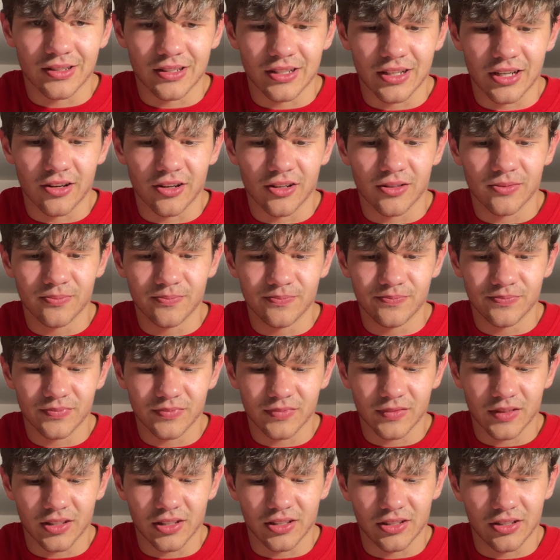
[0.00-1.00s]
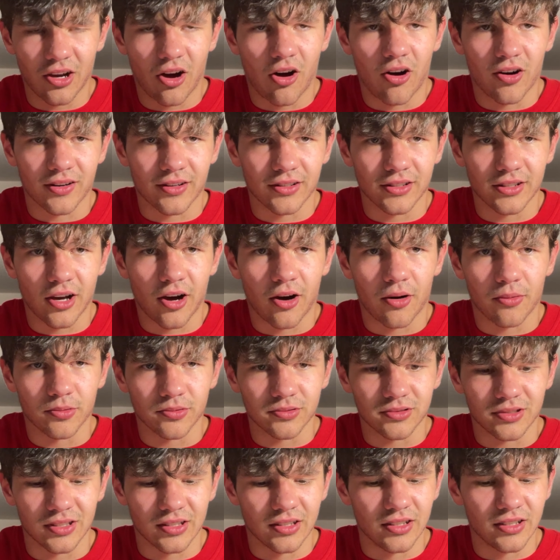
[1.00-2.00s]
here. Y'all, y'all will
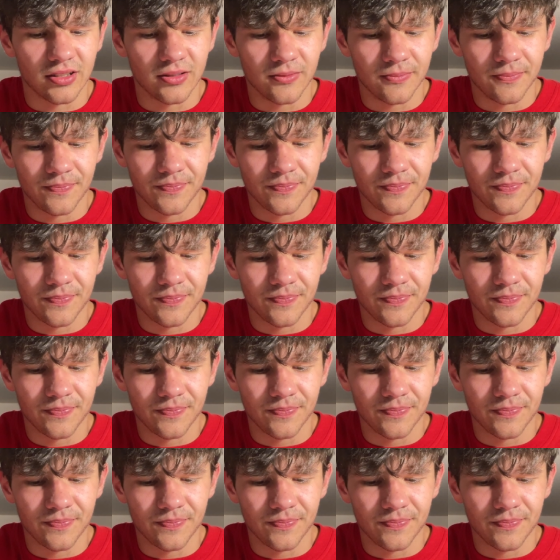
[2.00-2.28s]
see.